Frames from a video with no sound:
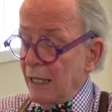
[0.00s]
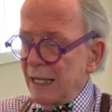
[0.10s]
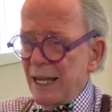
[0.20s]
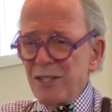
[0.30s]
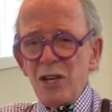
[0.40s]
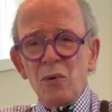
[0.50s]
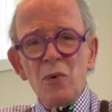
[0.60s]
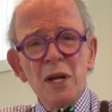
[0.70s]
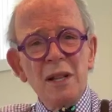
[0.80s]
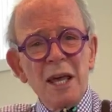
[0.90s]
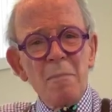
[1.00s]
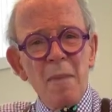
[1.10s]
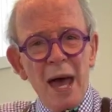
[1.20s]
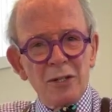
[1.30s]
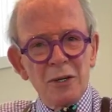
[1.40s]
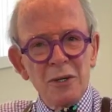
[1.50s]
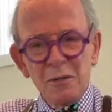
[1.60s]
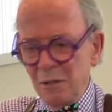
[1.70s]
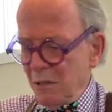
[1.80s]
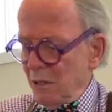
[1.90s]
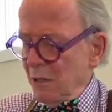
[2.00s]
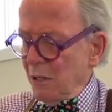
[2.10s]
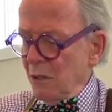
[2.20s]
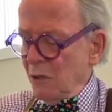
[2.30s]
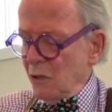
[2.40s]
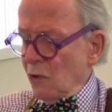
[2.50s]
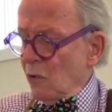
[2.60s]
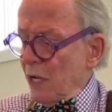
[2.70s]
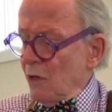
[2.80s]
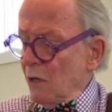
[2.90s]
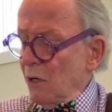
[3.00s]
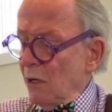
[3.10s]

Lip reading: does it really matter to the reader?